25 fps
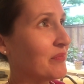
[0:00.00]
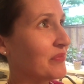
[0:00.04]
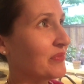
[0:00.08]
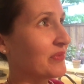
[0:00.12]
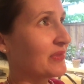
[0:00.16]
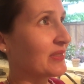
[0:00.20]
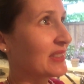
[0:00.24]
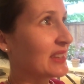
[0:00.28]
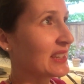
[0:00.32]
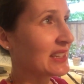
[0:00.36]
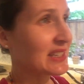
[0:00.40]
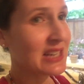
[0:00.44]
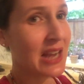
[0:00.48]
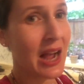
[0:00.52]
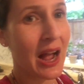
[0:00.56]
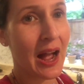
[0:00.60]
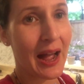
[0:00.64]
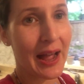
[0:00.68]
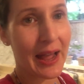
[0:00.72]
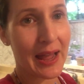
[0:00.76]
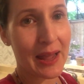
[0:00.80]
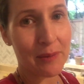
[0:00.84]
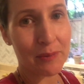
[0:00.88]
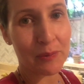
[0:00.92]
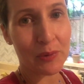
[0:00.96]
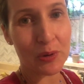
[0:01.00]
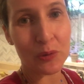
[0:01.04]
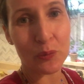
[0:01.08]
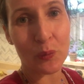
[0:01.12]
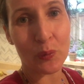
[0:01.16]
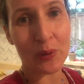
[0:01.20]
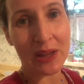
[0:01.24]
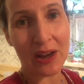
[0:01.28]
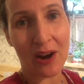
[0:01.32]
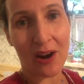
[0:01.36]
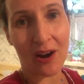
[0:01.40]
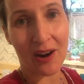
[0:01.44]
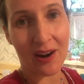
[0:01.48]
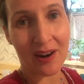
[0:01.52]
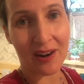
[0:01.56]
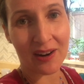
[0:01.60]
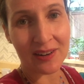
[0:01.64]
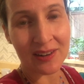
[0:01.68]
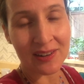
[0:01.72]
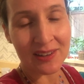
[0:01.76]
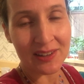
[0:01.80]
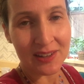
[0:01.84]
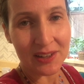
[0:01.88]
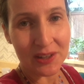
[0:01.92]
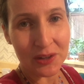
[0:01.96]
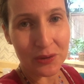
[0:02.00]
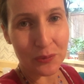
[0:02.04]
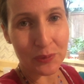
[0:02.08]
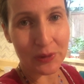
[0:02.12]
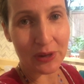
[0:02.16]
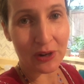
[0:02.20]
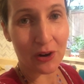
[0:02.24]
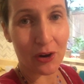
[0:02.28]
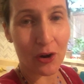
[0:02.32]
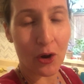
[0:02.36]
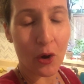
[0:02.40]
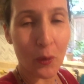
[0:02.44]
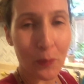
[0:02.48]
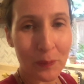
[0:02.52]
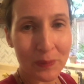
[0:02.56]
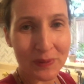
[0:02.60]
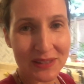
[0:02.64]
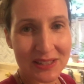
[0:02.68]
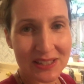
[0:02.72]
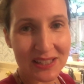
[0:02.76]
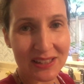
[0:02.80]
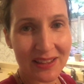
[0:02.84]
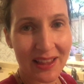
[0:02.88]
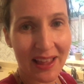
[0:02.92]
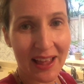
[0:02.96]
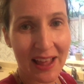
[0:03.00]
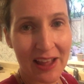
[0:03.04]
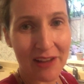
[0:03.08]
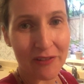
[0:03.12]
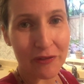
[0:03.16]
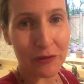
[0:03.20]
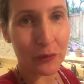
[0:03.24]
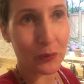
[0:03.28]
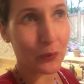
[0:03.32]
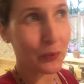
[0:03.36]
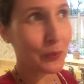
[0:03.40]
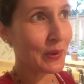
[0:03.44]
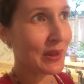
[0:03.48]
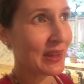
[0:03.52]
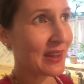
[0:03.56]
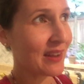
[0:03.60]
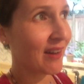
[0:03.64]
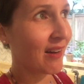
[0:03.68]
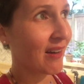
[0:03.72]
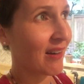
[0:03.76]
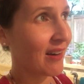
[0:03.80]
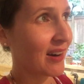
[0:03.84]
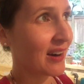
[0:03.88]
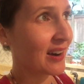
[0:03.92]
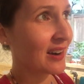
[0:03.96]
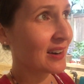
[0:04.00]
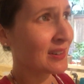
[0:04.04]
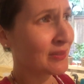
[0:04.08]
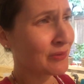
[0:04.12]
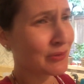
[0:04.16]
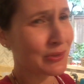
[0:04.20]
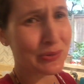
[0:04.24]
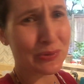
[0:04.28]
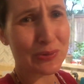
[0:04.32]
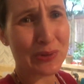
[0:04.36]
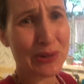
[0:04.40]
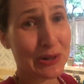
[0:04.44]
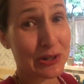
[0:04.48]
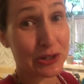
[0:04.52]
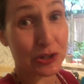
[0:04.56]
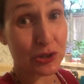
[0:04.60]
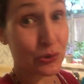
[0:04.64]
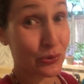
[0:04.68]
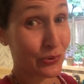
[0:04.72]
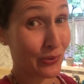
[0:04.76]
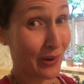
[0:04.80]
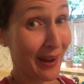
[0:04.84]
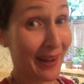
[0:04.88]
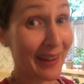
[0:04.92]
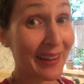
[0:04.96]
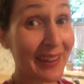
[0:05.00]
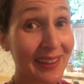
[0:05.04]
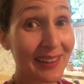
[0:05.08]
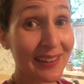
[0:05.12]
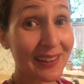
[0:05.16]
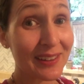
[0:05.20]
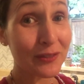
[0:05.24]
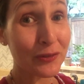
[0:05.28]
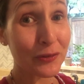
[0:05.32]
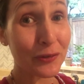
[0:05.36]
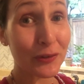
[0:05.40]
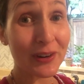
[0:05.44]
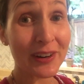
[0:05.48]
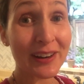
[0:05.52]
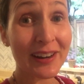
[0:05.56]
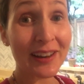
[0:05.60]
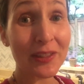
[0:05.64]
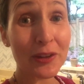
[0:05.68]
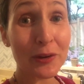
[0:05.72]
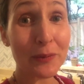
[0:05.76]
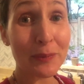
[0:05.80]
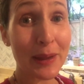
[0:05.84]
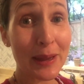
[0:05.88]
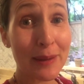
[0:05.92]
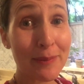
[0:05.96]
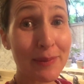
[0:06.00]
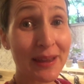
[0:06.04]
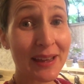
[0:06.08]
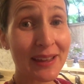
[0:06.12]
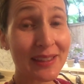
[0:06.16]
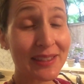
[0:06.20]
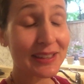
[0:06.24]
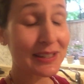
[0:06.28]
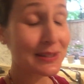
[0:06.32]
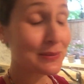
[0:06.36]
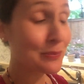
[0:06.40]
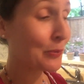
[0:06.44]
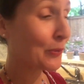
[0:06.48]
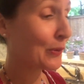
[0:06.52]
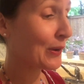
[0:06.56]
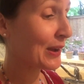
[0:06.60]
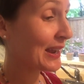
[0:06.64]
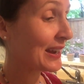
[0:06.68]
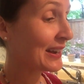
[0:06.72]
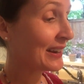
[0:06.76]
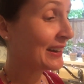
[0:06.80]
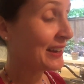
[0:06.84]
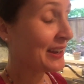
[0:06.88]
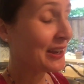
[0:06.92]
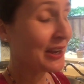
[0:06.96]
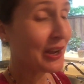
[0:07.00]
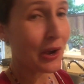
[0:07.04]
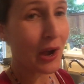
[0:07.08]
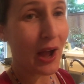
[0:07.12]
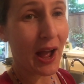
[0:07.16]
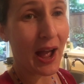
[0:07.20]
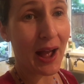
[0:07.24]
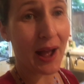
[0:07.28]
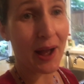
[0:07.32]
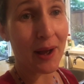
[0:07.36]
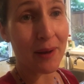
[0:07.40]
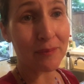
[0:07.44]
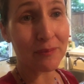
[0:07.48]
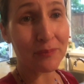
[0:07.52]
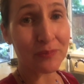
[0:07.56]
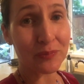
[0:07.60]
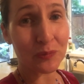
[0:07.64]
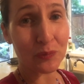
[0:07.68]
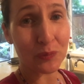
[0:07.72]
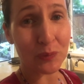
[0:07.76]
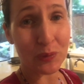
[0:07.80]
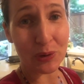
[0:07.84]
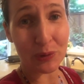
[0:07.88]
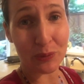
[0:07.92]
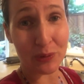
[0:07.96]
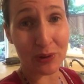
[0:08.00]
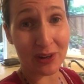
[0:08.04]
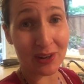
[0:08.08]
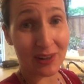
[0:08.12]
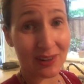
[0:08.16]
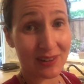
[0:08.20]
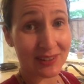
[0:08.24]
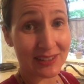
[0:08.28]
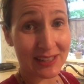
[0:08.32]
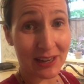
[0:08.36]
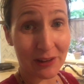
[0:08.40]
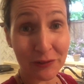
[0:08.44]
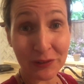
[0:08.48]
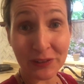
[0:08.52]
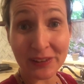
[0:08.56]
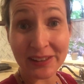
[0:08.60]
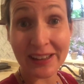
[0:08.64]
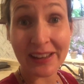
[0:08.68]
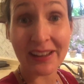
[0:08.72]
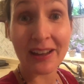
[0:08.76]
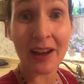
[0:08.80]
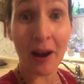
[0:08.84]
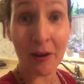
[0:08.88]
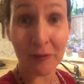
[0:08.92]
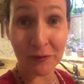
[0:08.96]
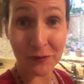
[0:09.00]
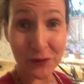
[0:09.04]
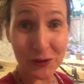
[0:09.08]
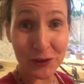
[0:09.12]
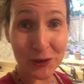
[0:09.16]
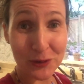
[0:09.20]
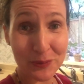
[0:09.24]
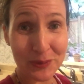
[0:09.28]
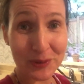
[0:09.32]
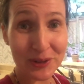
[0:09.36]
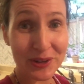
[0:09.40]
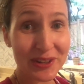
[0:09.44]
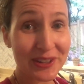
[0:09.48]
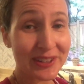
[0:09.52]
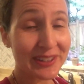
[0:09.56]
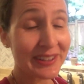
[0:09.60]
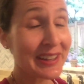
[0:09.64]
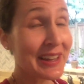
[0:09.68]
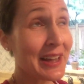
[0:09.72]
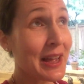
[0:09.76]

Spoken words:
the time we are open to life. We were trying for another baby at this point. We were definitely comfortable.